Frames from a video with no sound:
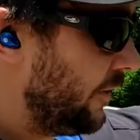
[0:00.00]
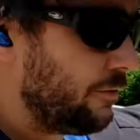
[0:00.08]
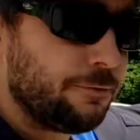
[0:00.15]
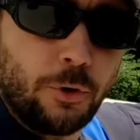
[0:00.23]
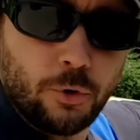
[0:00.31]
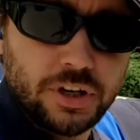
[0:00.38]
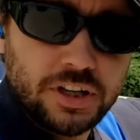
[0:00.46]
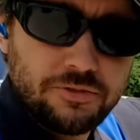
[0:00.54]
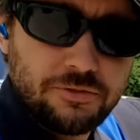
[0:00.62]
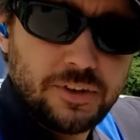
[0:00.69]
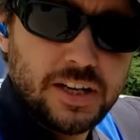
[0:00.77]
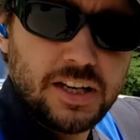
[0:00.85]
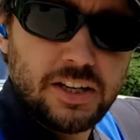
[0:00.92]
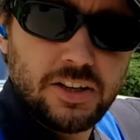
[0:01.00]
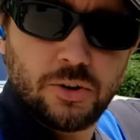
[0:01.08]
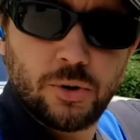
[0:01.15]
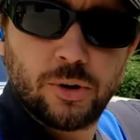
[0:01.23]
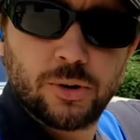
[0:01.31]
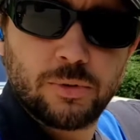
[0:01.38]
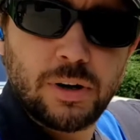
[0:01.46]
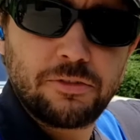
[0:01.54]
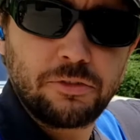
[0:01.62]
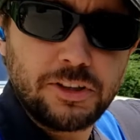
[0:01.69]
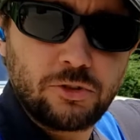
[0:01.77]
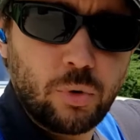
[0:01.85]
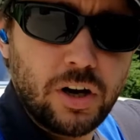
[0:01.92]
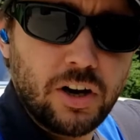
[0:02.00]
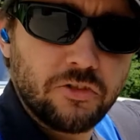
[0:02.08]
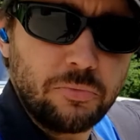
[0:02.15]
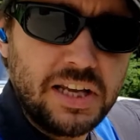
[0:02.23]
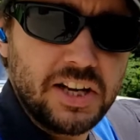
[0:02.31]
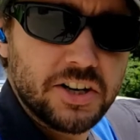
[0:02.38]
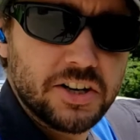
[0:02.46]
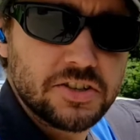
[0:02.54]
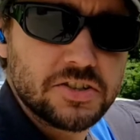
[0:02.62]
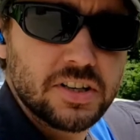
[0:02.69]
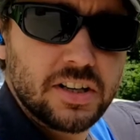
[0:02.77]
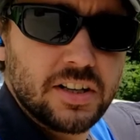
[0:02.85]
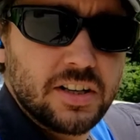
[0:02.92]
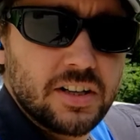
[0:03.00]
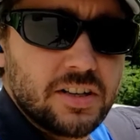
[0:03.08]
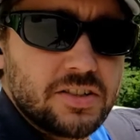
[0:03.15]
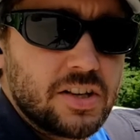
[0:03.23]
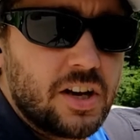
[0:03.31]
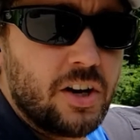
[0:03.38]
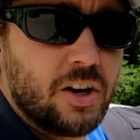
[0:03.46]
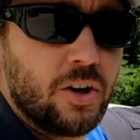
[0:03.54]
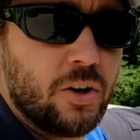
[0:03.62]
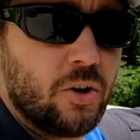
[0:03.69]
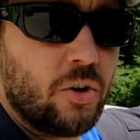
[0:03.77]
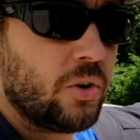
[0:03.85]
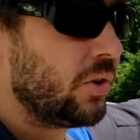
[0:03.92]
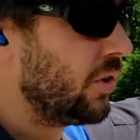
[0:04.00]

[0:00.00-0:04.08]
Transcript: 40 feet or roughly 12 meters. So